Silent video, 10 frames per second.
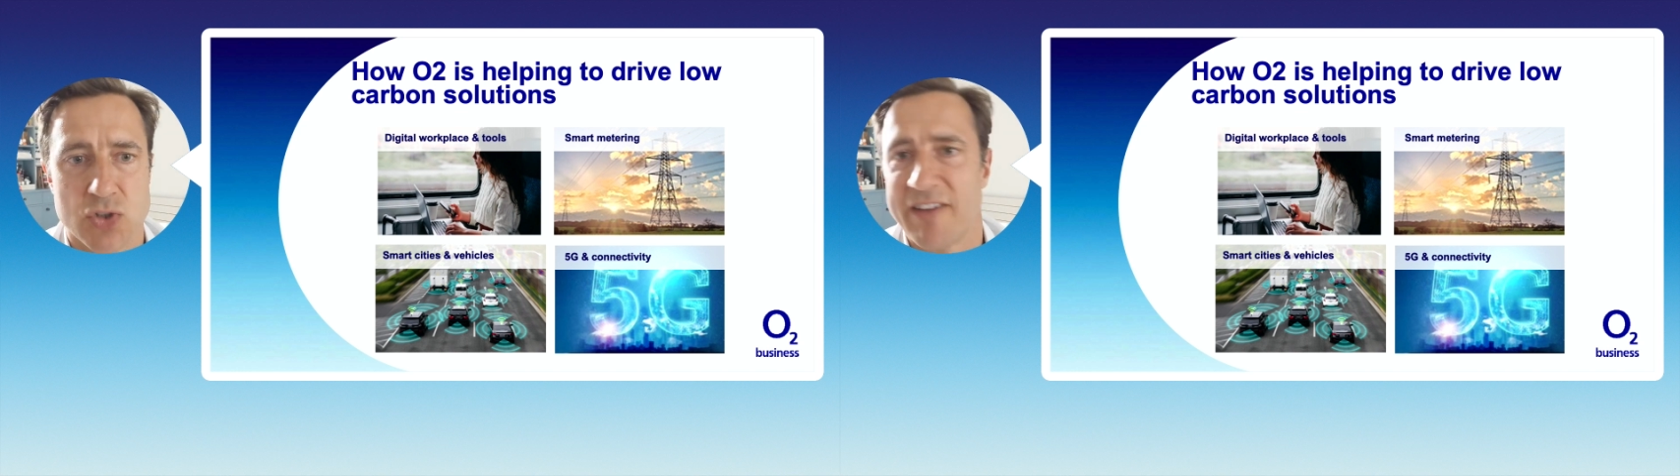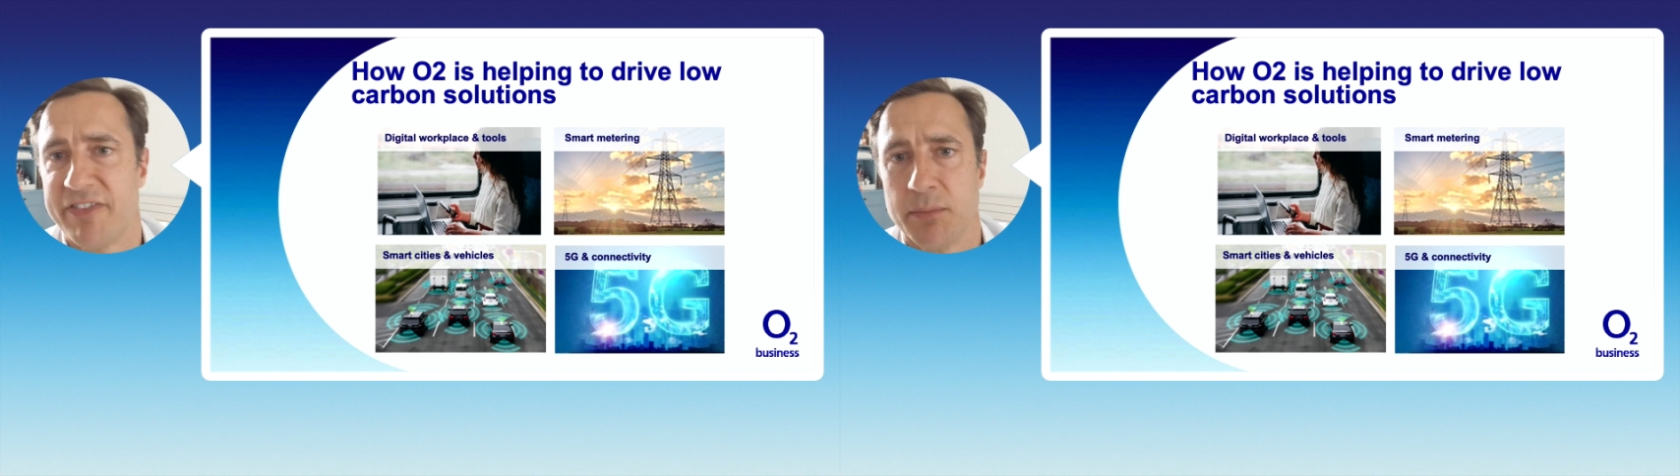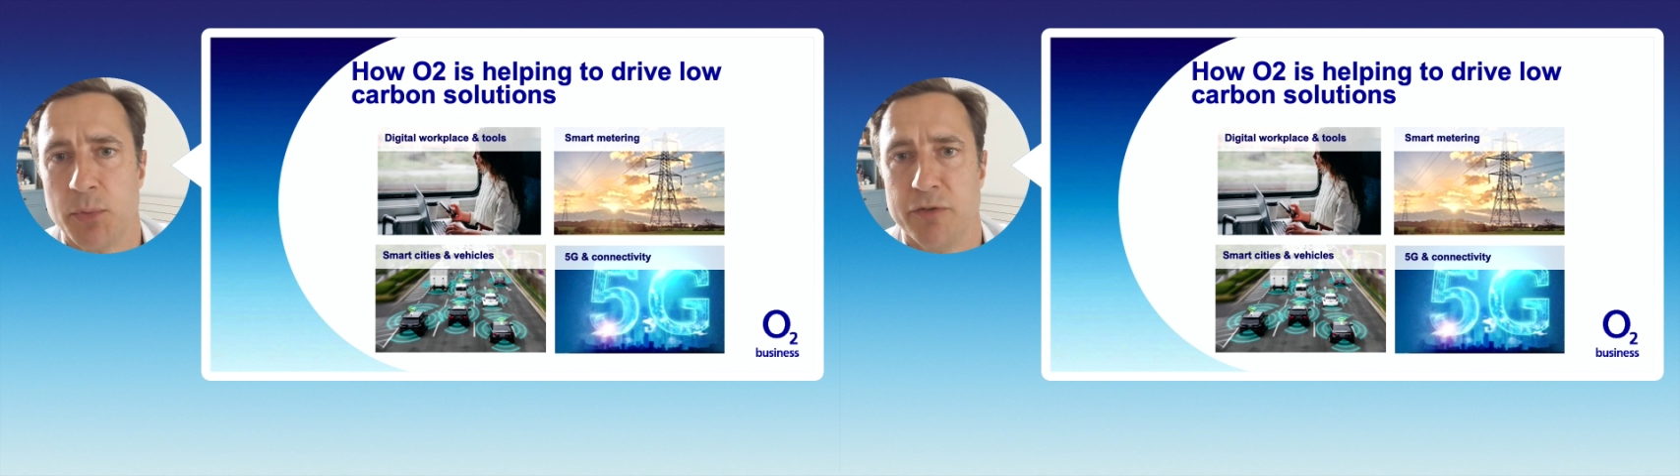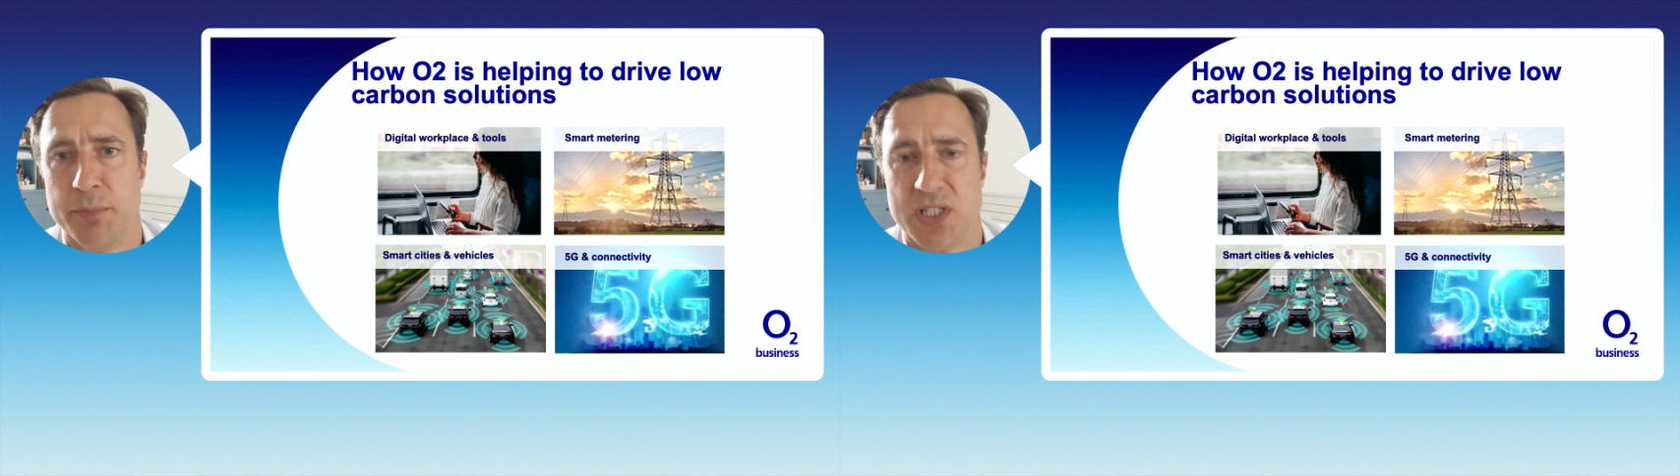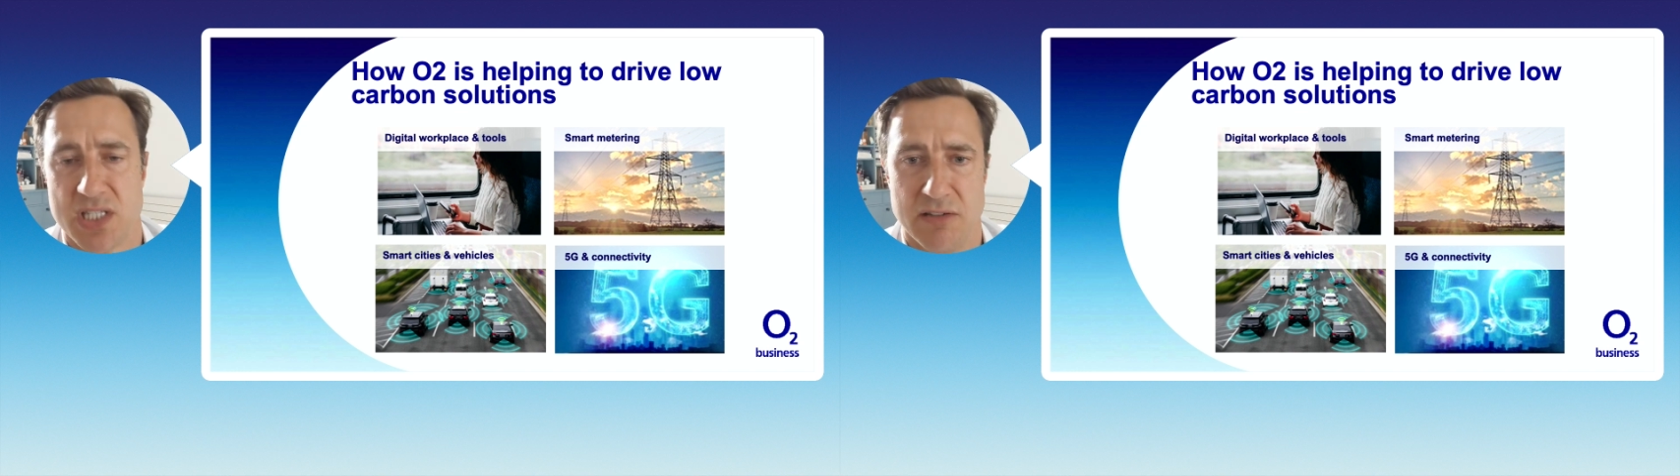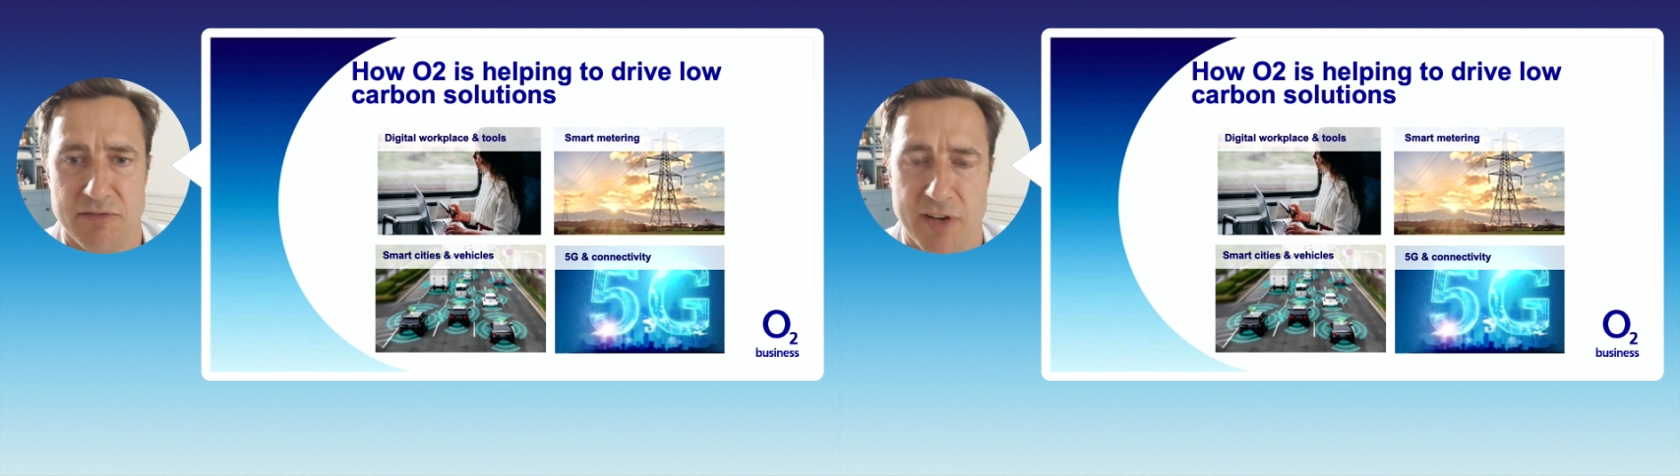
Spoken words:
traffic movements and